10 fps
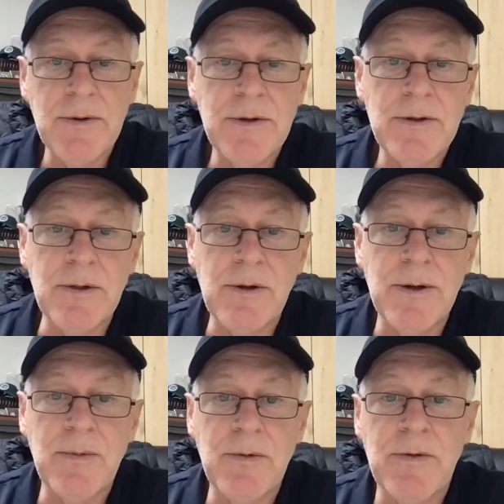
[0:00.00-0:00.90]
We're
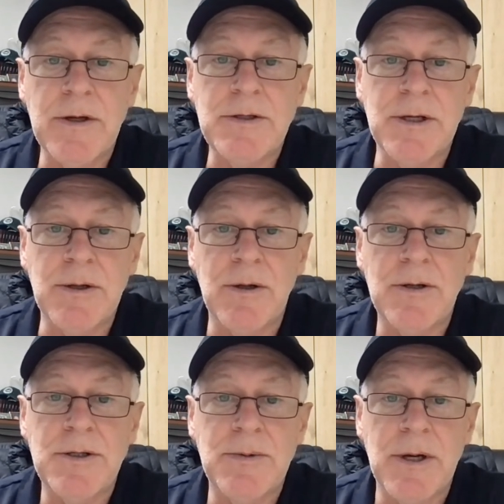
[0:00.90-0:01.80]
delighted with our
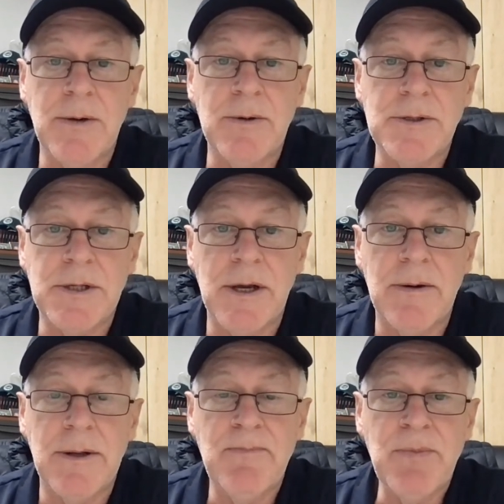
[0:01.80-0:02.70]
technology. We know where it's
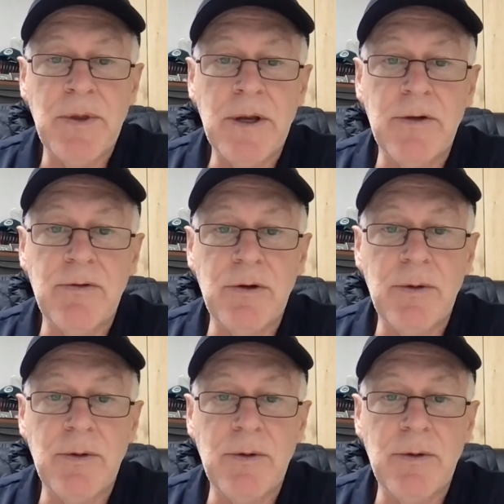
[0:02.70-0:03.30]
going, and it's all